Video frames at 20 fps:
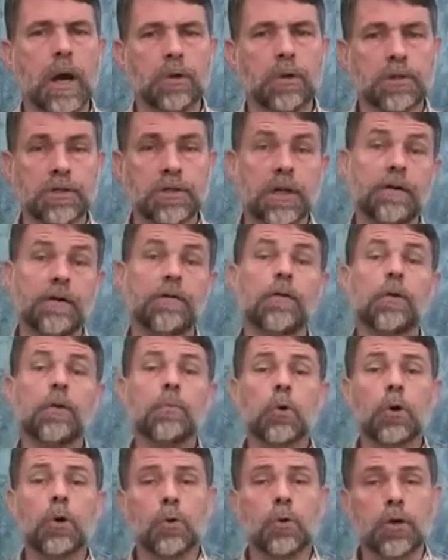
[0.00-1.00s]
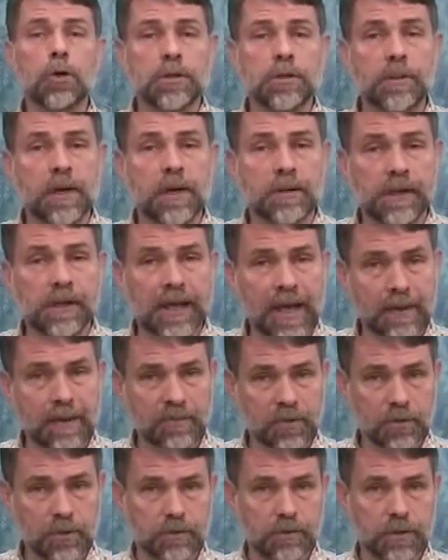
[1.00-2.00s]
I want to say a few more words about the
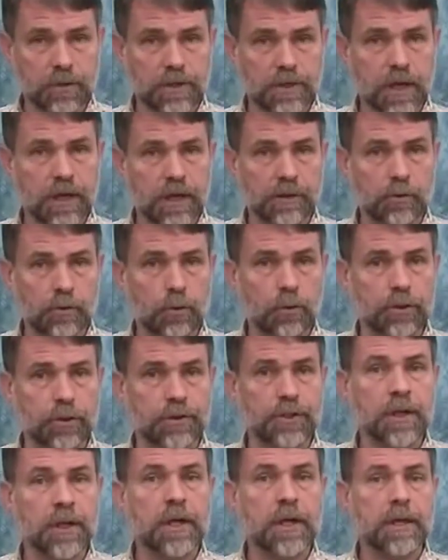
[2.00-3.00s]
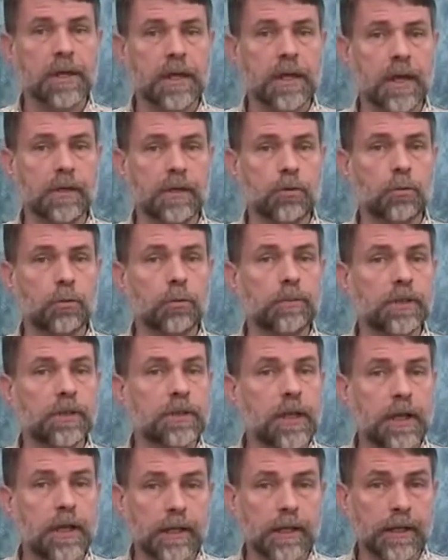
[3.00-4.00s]
capstone design course that you will be
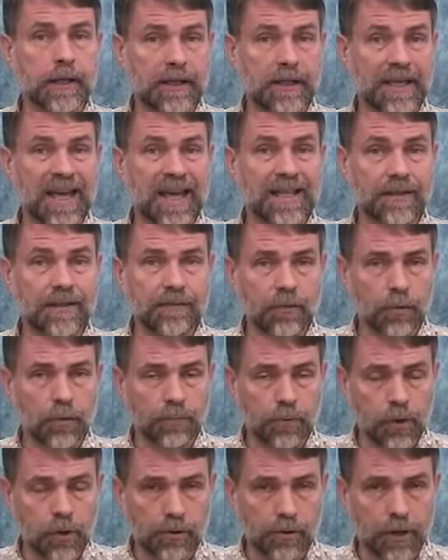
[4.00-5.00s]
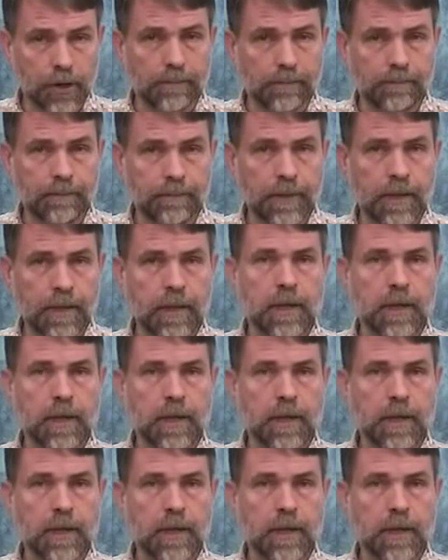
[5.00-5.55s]
taking at the end of your program.